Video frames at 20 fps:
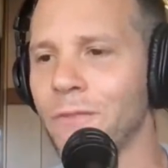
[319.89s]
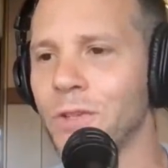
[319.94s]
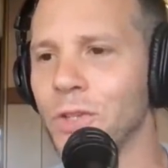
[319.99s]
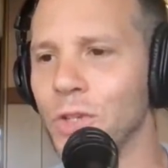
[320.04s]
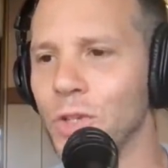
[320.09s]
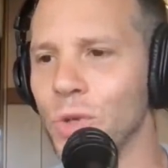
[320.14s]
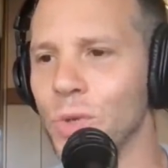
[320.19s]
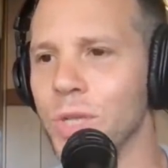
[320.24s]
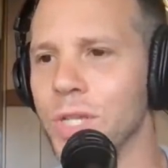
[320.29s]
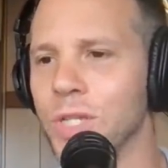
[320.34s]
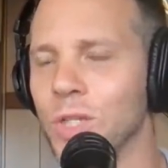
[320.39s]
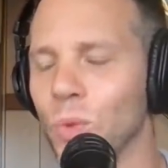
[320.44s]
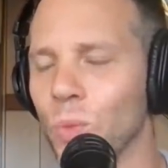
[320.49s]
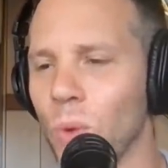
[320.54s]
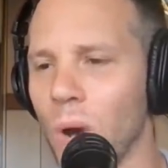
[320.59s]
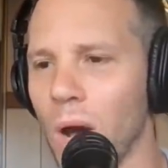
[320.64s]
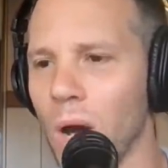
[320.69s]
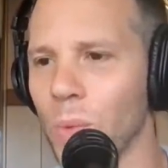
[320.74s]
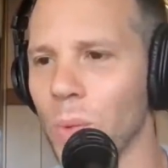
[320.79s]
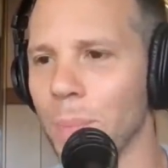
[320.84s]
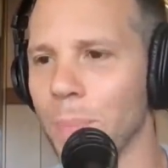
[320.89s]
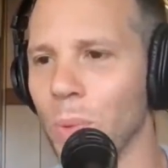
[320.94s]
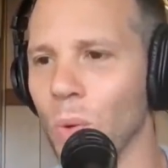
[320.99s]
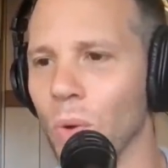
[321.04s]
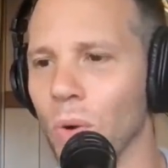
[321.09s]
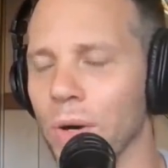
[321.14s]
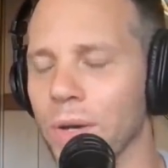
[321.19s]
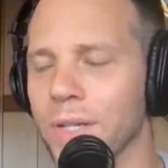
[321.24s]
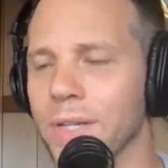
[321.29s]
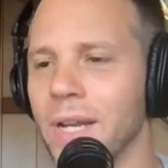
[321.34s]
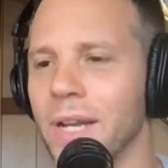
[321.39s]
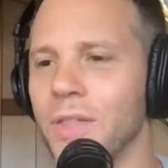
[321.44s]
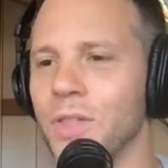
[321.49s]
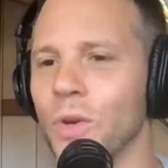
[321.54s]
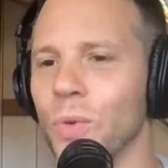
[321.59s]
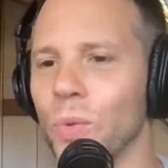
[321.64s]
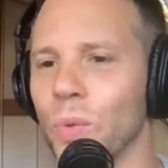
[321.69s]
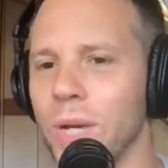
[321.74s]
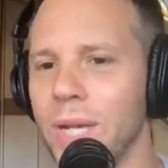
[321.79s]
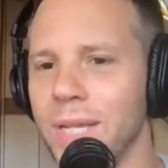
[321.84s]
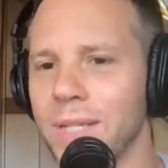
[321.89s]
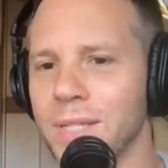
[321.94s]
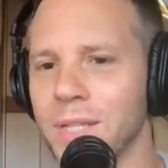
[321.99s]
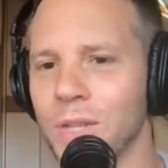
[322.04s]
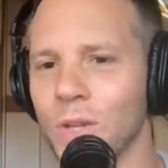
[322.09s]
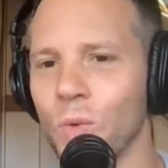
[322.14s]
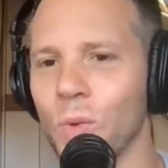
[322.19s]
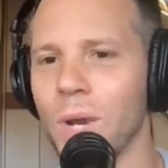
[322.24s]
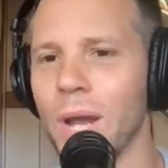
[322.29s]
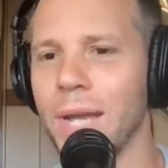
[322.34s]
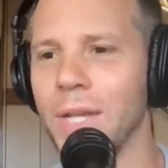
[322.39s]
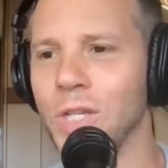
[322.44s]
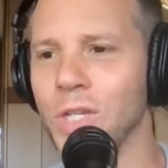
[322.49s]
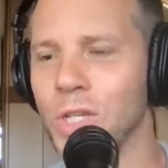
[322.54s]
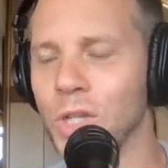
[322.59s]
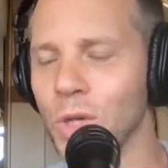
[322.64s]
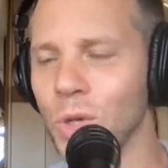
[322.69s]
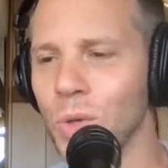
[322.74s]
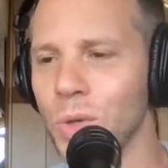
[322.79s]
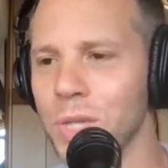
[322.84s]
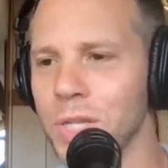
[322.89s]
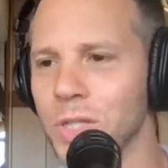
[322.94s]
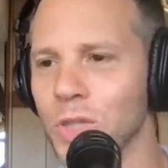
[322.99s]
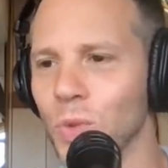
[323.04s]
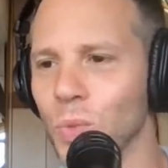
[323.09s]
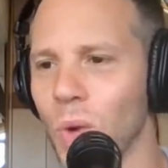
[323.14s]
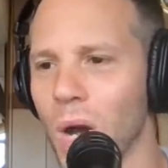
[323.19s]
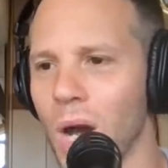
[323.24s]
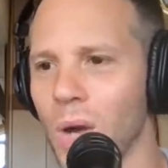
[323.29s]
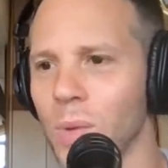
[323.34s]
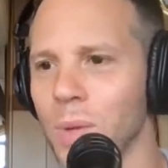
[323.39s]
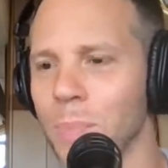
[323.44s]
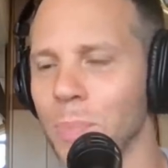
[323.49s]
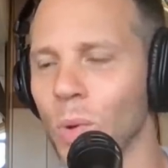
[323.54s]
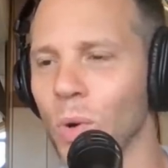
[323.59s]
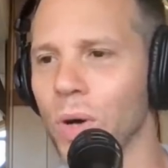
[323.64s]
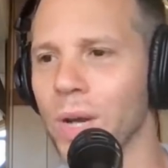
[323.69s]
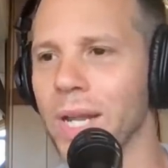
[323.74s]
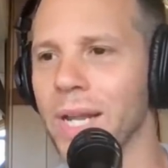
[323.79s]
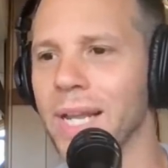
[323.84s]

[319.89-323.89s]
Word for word: to do this raw report and the reason that when I do this raw report,